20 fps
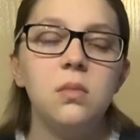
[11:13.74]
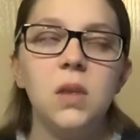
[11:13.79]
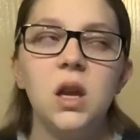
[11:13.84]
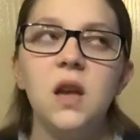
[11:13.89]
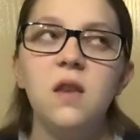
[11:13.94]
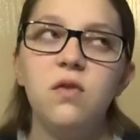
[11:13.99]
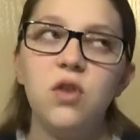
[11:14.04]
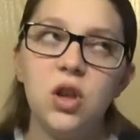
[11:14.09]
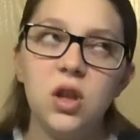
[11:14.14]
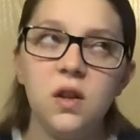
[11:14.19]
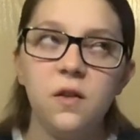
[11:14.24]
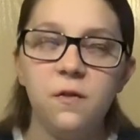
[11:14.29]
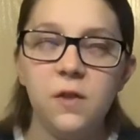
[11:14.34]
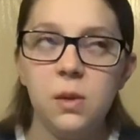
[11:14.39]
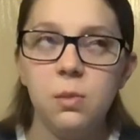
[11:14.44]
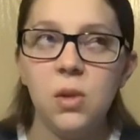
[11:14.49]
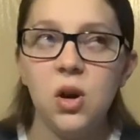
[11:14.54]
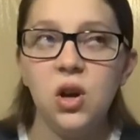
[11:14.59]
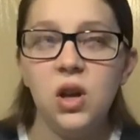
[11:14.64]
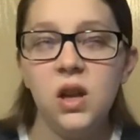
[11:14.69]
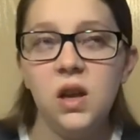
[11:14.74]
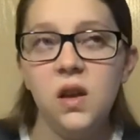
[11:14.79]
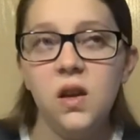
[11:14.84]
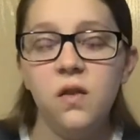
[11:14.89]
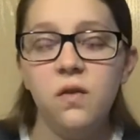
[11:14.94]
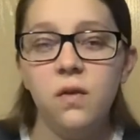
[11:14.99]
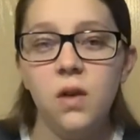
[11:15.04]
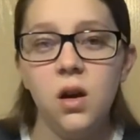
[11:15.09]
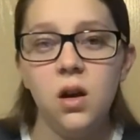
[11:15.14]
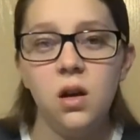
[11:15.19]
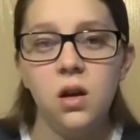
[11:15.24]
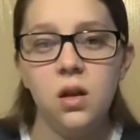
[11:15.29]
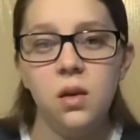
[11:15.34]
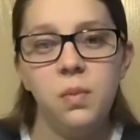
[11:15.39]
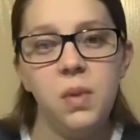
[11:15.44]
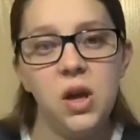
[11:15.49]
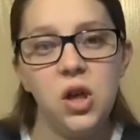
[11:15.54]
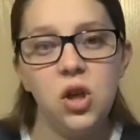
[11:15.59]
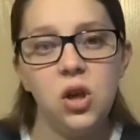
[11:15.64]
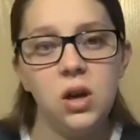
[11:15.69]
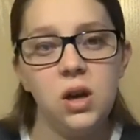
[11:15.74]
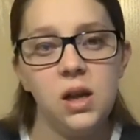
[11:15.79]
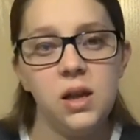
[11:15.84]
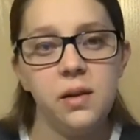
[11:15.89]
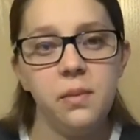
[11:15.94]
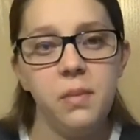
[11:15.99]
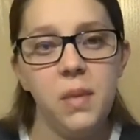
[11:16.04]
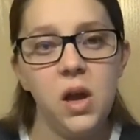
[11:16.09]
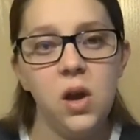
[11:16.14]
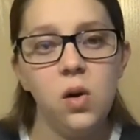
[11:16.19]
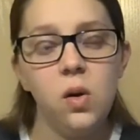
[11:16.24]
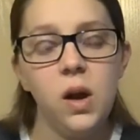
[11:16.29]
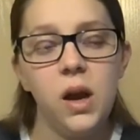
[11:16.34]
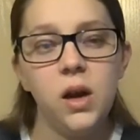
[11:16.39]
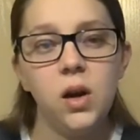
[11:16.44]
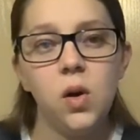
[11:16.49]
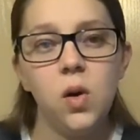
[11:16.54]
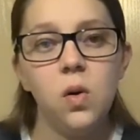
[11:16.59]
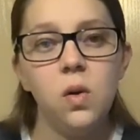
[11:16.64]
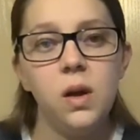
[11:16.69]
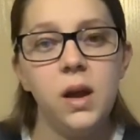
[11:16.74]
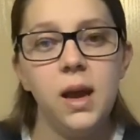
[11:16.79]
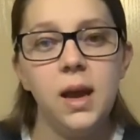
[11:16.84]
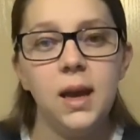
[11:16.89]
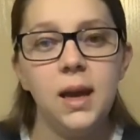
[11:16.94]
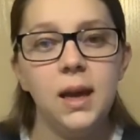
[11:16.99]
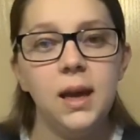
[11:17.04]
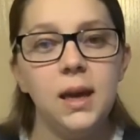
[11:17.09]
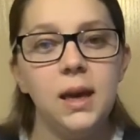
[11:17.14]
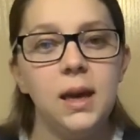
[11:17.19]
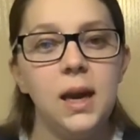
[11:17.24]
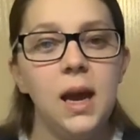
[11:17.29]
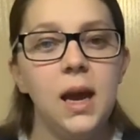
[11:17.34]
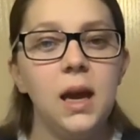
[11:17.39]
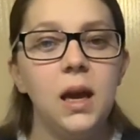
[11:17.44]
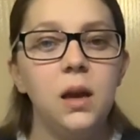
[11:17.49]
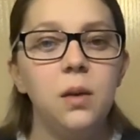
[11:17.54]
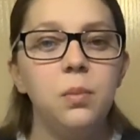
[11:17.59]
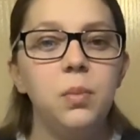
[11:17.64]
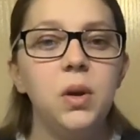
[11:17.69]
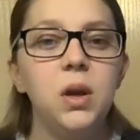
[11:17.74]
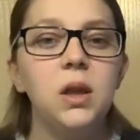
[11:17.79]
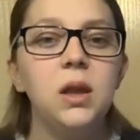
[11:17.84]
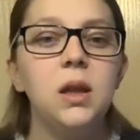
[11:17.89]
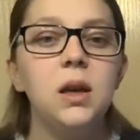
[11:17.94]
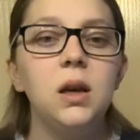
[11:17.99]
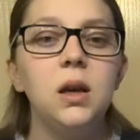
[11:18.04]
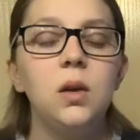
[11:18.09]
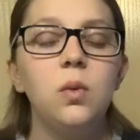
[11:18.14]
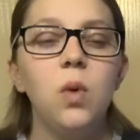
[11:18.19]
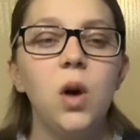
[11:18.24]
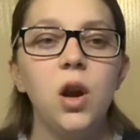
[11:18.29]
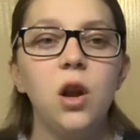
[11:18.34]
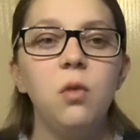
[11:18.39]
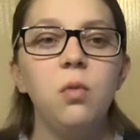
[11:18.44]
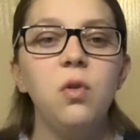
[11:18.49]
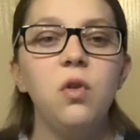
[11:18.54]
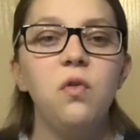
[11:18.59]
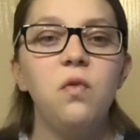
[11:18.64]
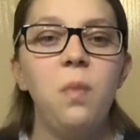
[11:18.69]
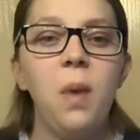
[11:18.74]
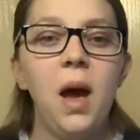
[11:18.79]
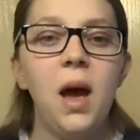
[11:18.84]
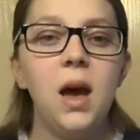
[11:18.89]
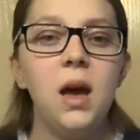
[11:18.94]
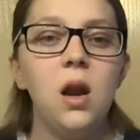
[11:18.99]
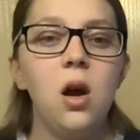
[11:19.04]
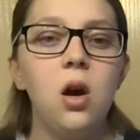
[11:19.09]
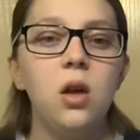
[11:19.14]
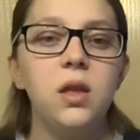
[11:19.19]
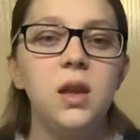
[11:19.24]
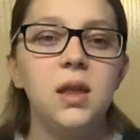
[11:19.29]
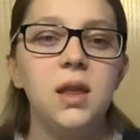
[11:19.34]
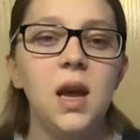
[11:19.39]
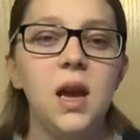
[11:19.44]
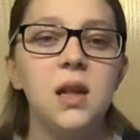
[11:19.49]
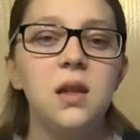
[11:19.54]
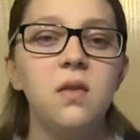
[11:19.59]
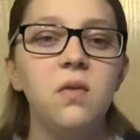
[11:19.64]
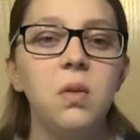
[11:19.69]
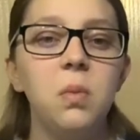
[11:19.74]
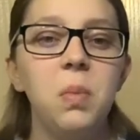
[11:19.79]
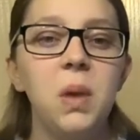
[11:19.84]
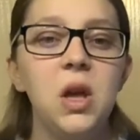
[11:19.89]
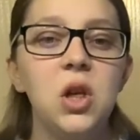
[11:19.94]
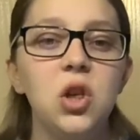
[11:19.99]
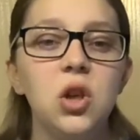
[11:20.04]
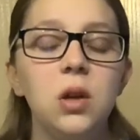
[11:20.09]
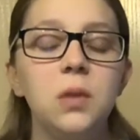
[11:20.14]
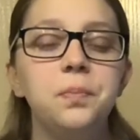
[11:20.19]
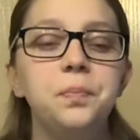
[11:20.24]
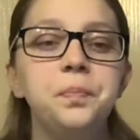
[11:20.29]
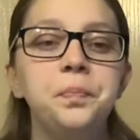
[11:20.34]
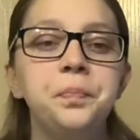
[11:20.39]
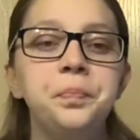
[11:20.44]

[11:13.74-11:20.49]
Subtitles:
If she's a female. If the patient is a male, I'd go ahead and put the waterproof pad on the thighs of the patient.